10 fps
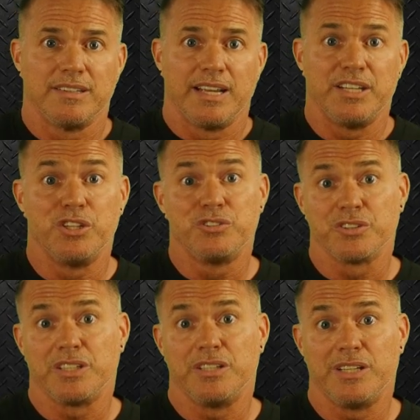And
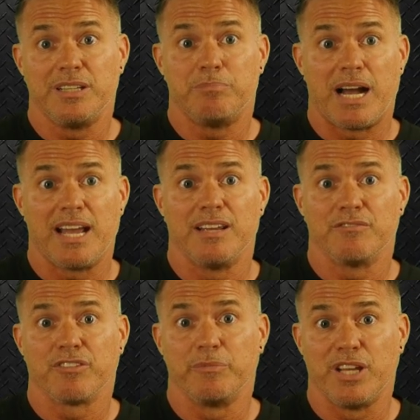usually you need
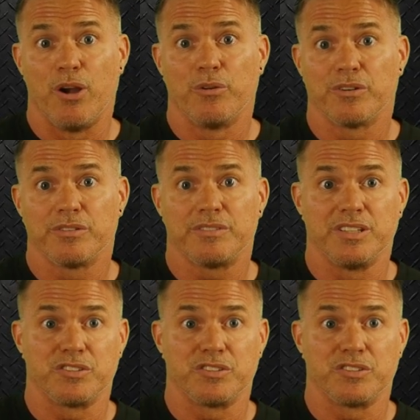buy-in from the owner, the